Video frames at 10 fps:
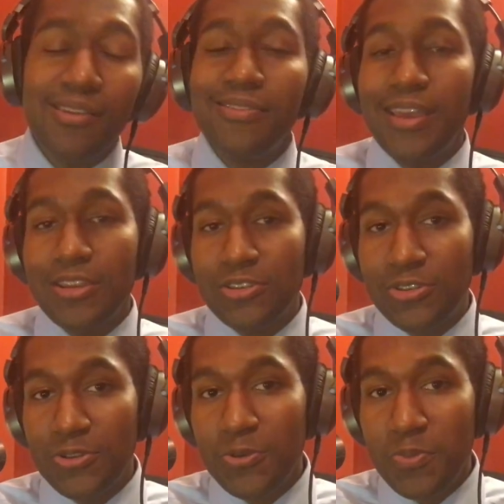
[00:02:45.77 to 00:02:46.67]
They
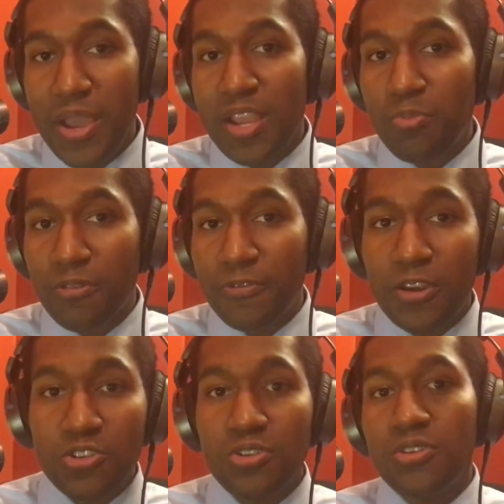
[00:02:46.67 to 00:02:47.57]
do make
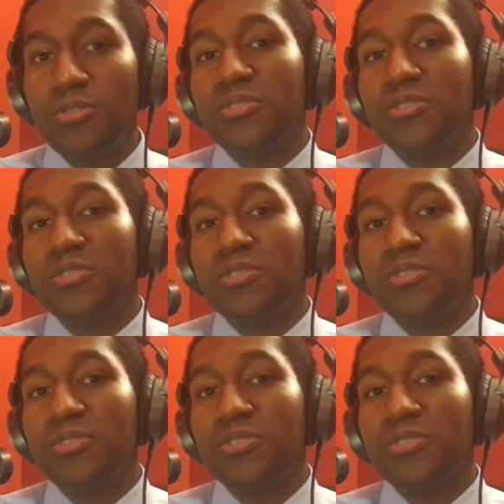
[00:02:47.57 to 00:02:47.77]
professional